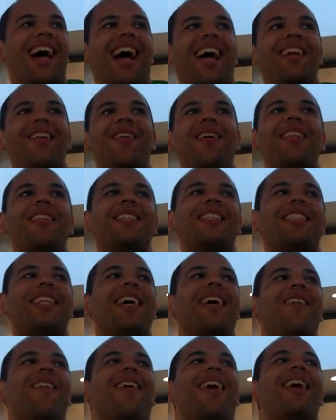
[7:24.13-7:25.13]
I don't
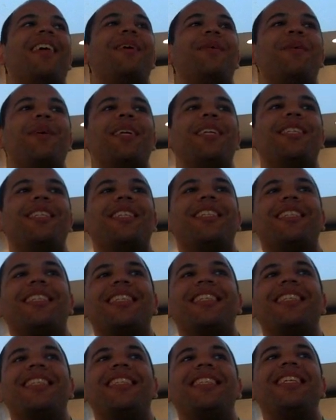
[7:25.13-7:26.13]
understand why you wouldn't just
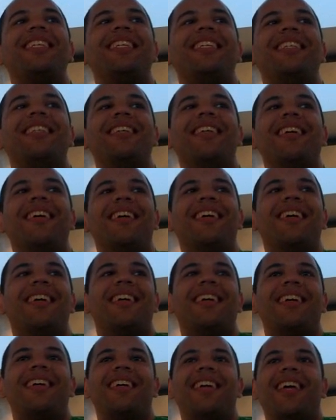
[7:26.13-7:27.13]
concede.
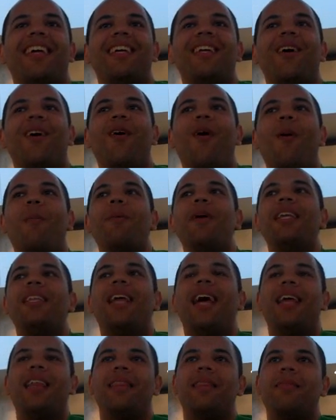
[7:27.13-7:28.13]
Hoping
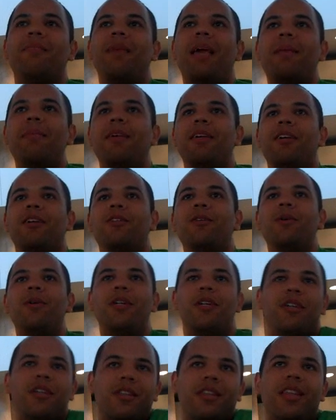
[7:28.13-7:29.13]
that maybe you're
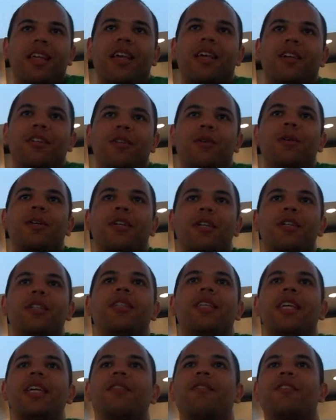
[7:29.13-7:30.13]
doing a good thing, you're doing a
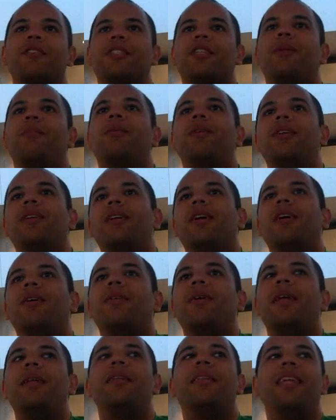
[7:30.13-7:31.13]
good deed for someone,
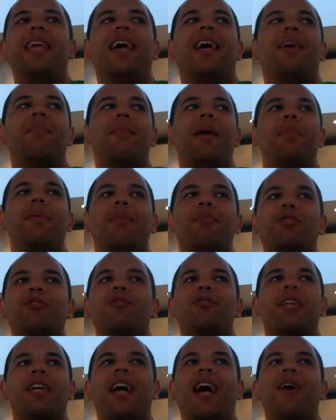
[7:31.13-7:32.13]
And yeah, maybe I'm
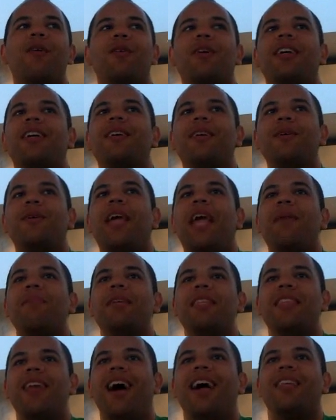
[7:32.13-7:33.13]
screwing a guy who came
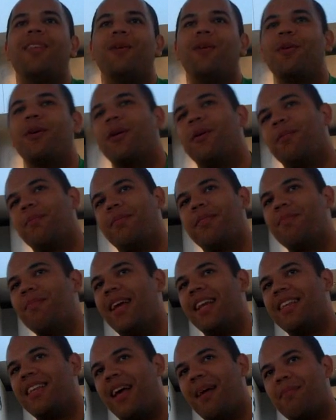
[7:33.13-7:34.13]
in 9th who would have
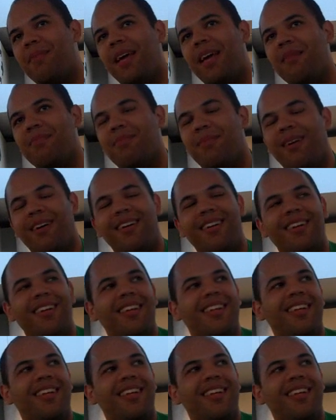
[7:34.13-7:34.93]
made a top 8, but